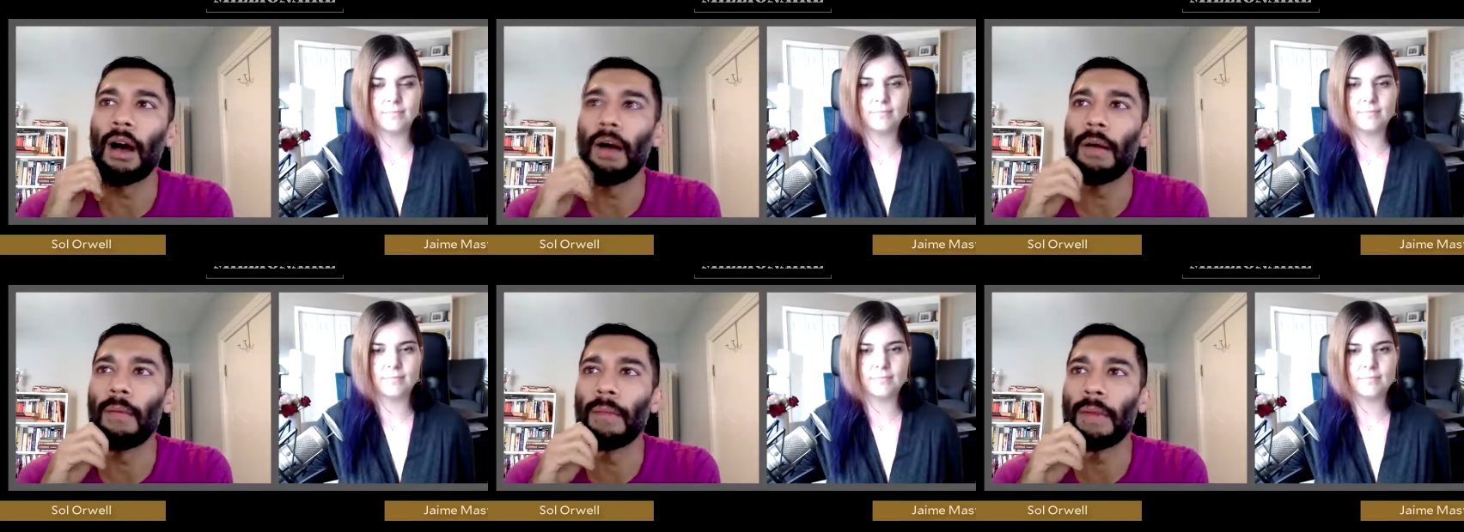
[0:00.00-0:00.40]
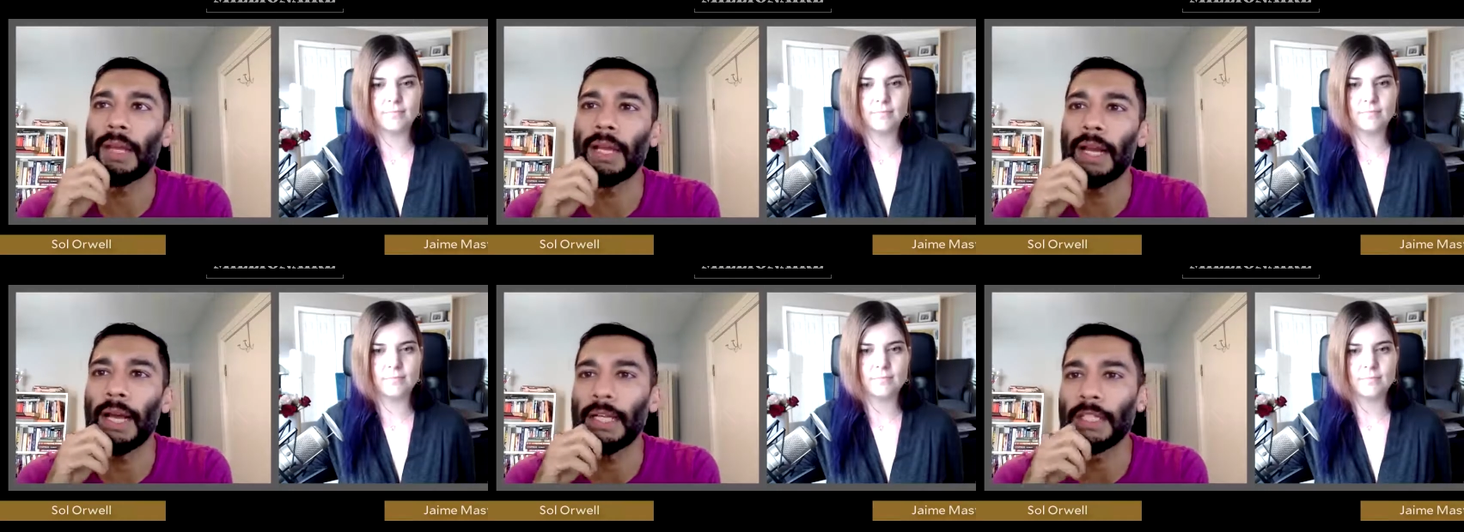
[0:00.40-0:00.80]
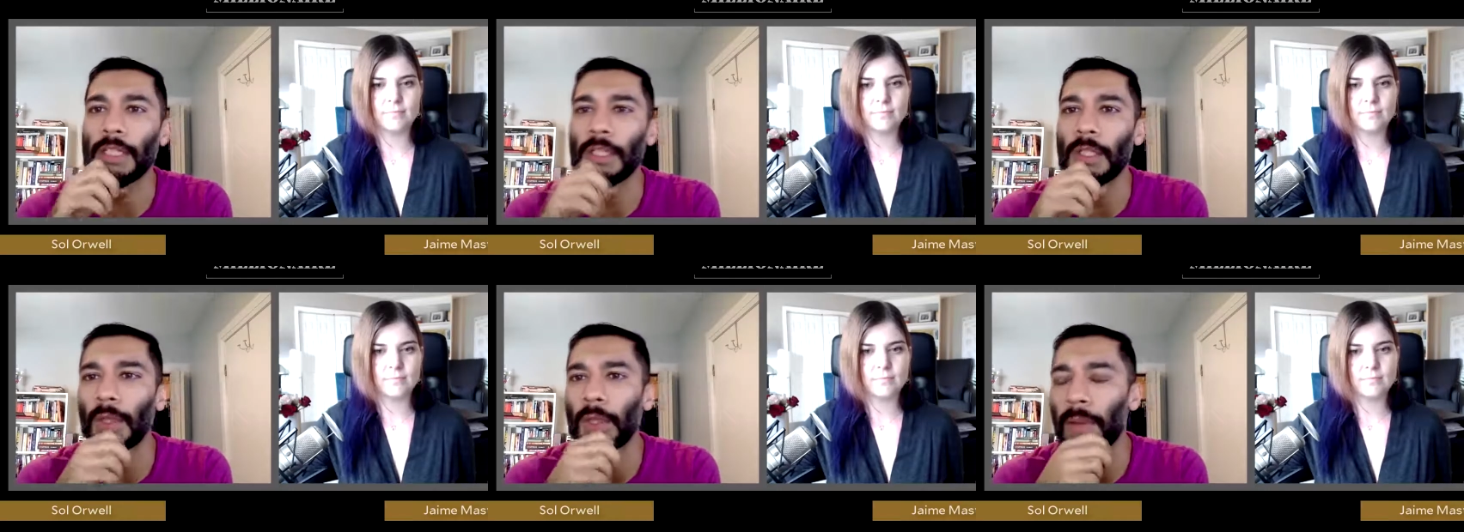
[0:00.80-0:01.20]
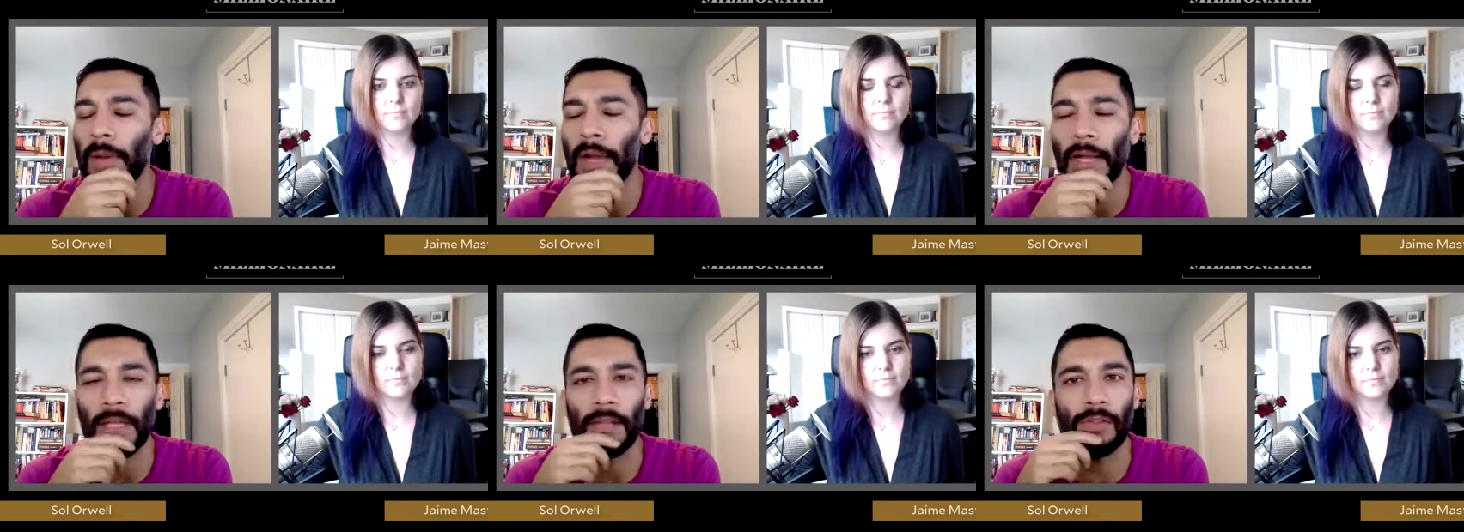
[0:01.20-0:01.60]
Speaker 1: um, and i actually look
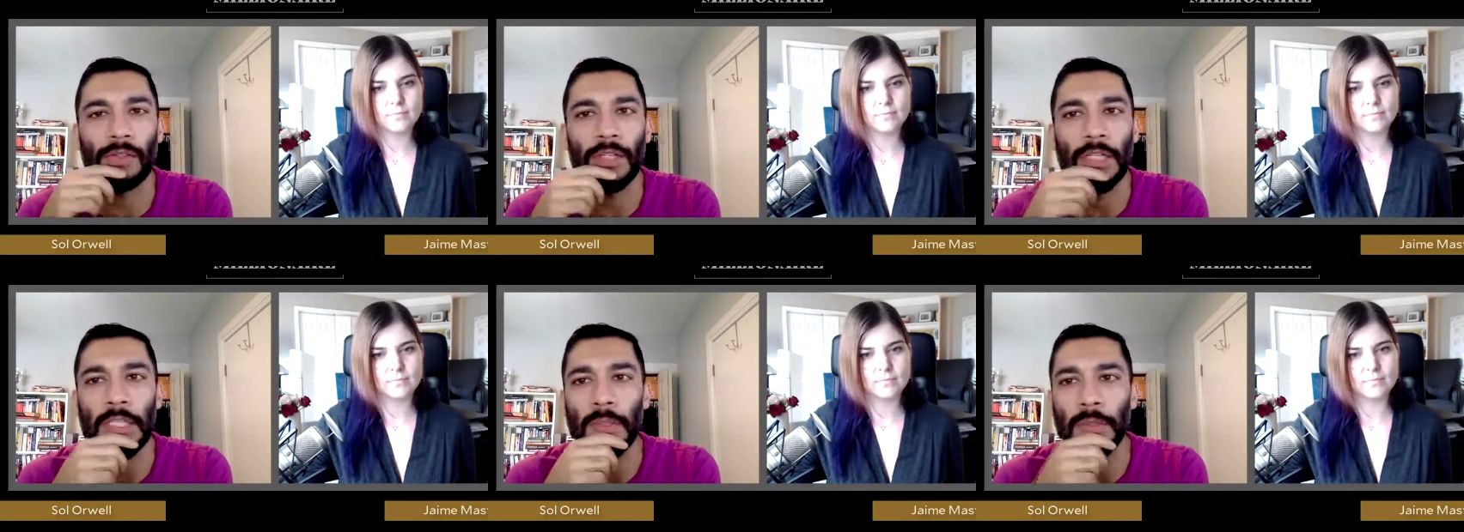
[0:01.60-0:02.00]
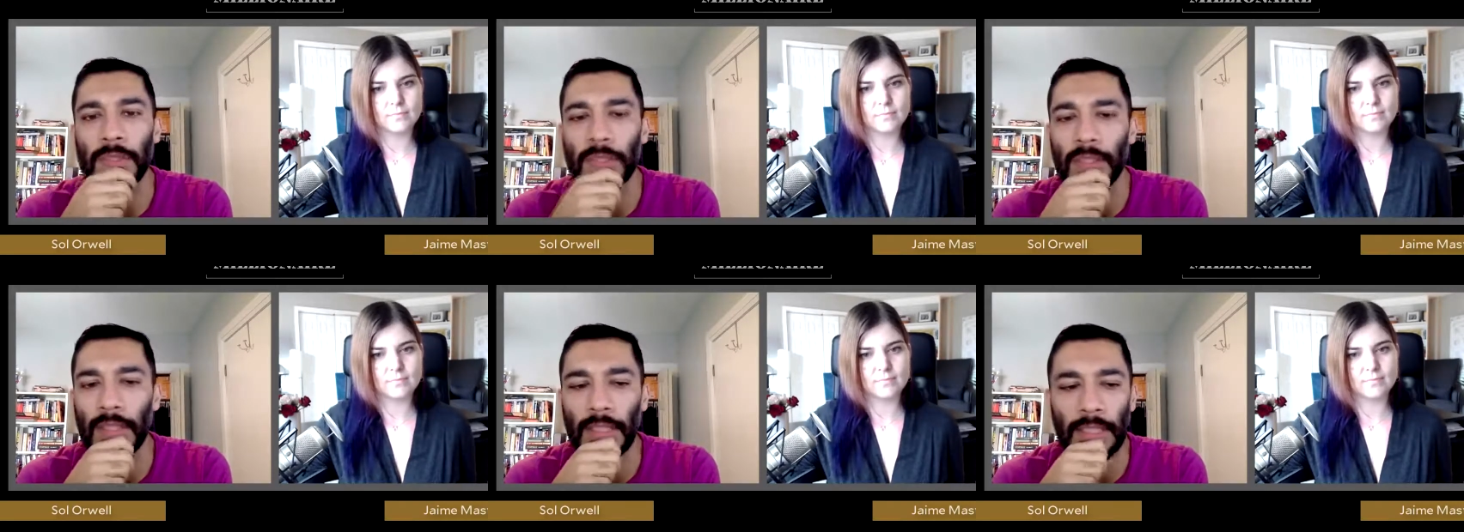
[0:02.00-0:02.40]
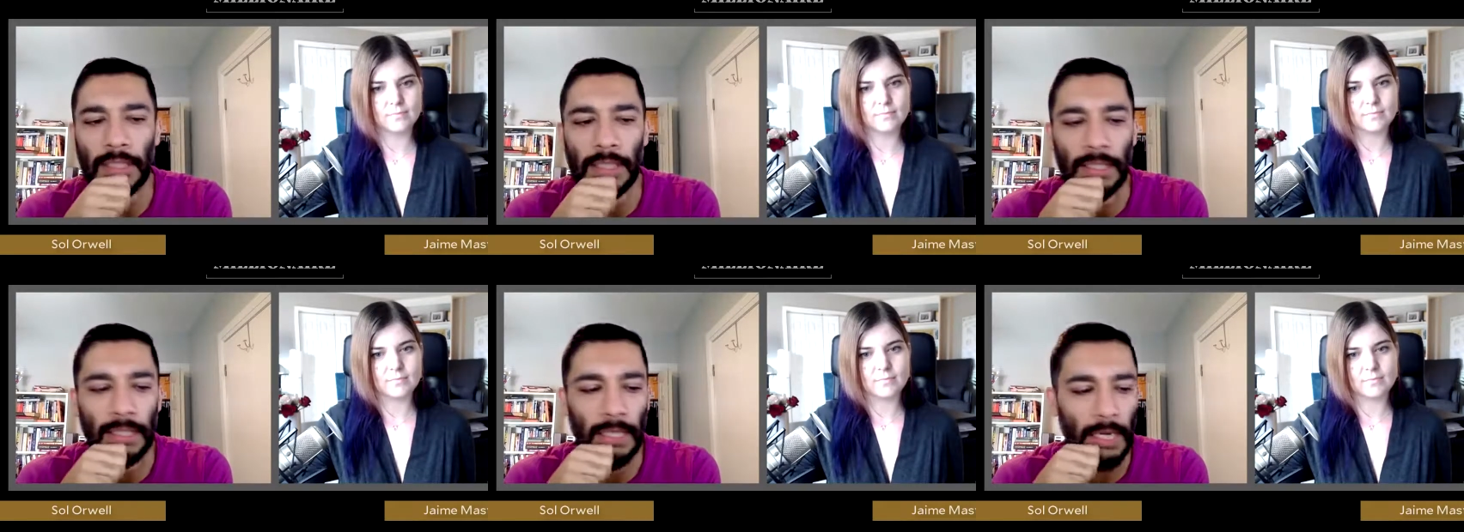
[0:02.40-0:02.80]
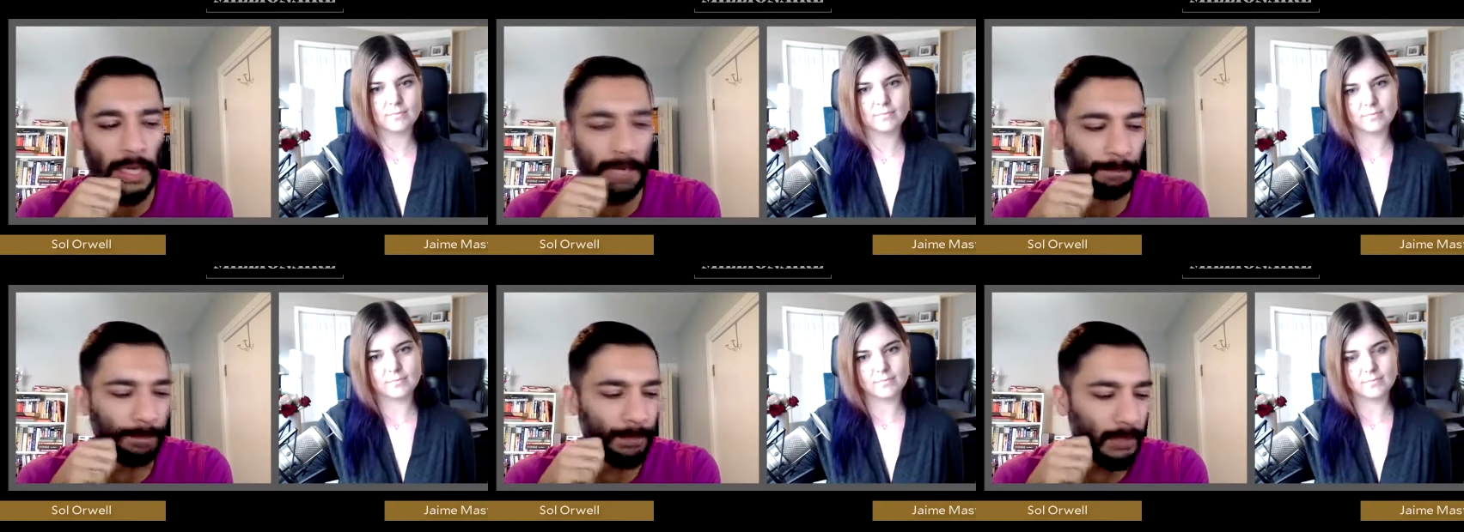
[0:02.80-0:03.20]
back at those years with uh,
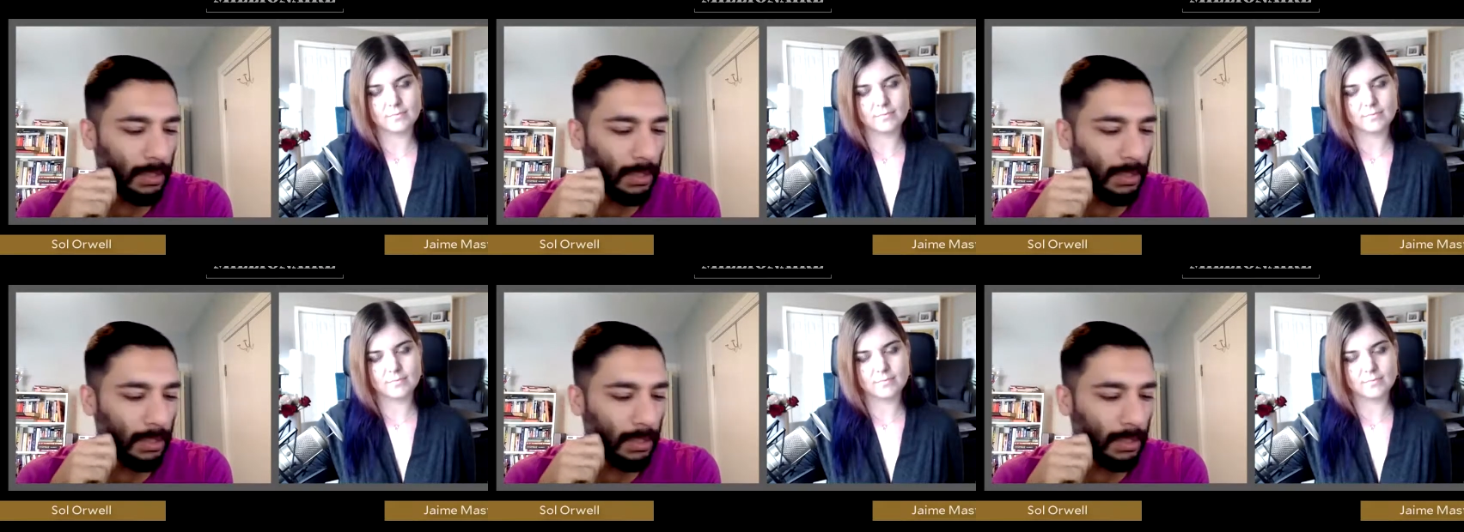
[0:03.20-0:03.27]
not